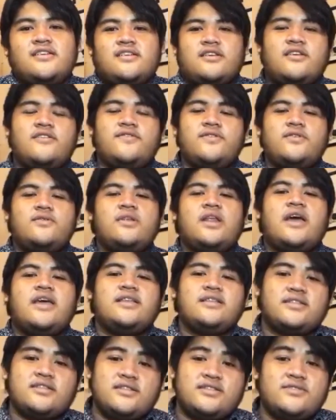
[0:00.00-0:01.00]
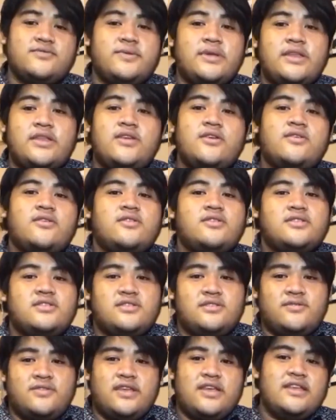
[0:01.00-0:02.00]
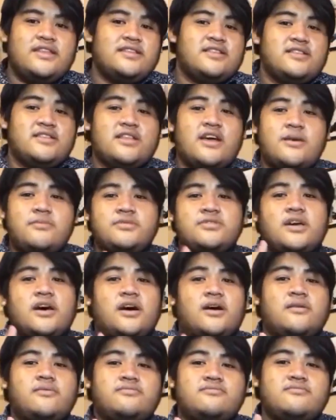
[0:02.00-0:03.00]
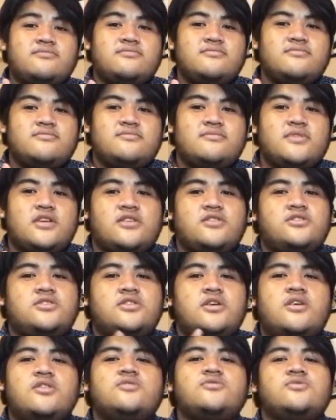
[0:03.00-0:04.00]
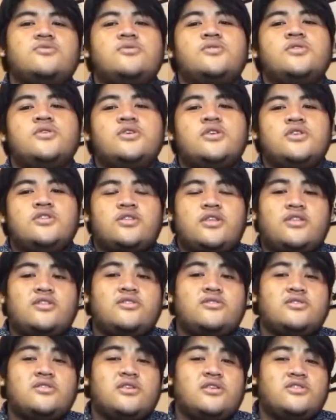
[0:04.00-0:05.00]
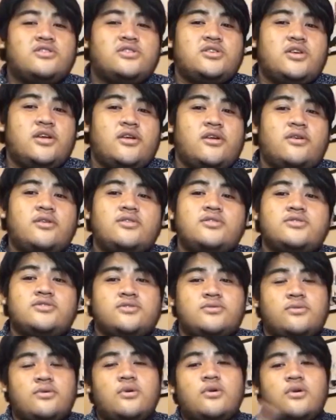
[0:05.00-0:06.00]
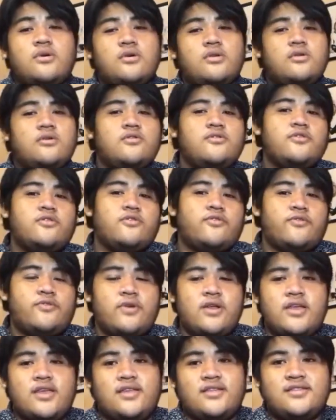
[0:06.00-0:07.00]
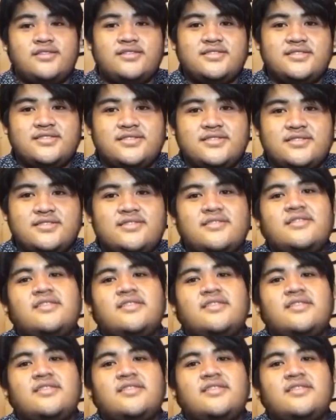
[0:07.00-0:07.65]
If you like this video, hit the thumbs up and share to all your friends,